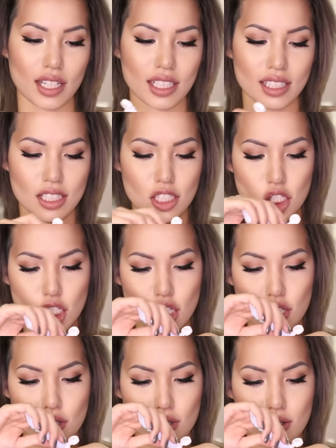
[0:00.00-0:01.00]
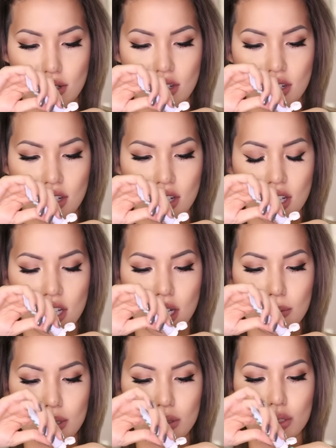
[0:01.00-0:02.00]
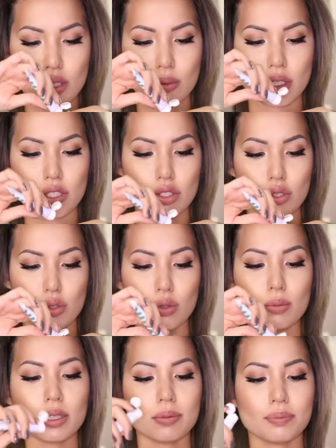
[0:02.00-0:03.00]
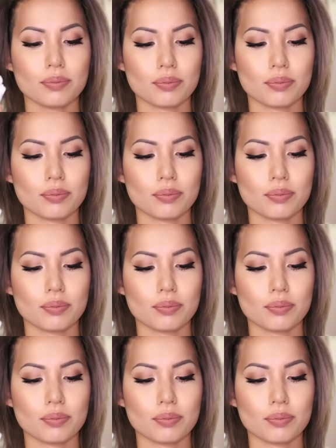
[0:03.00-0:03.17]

like a teal. Comes in a little squeeze tube.